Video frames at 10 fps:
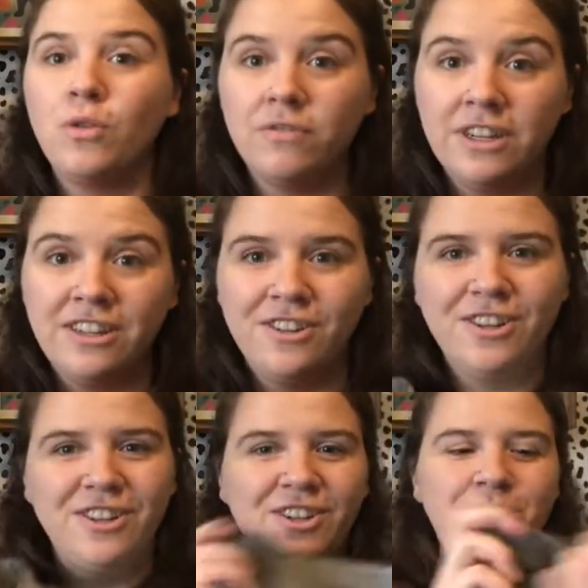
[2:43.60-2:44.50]

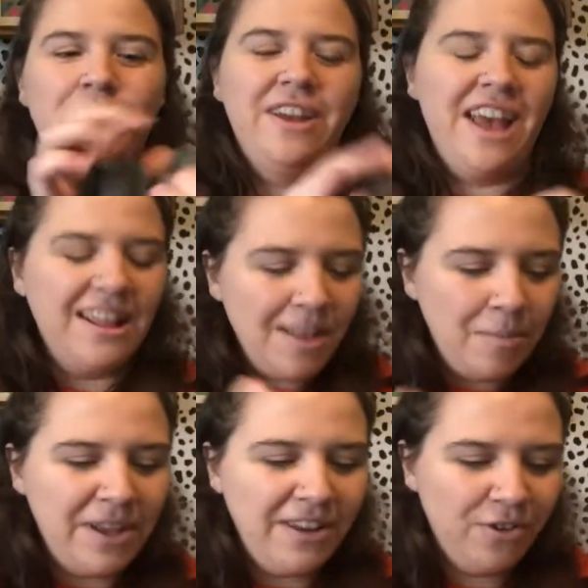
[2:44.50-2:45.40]
research, but L.L.
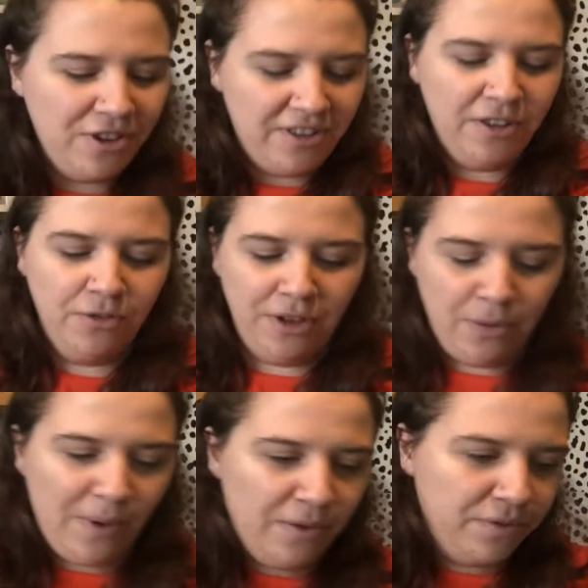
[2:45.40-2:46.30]
Bean usually sells really
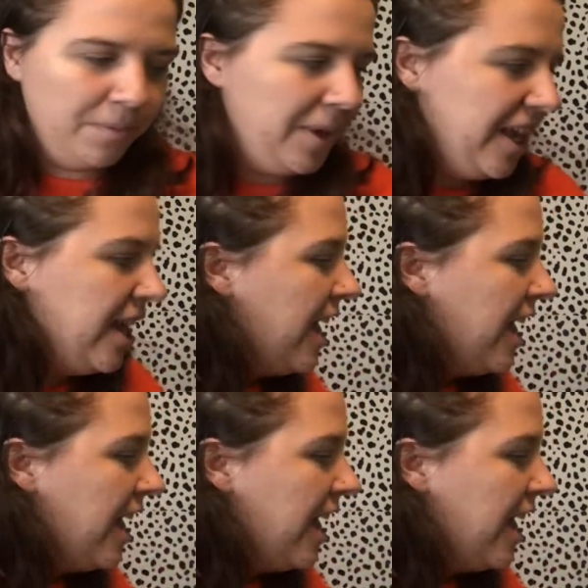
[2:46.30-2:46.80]
well for me.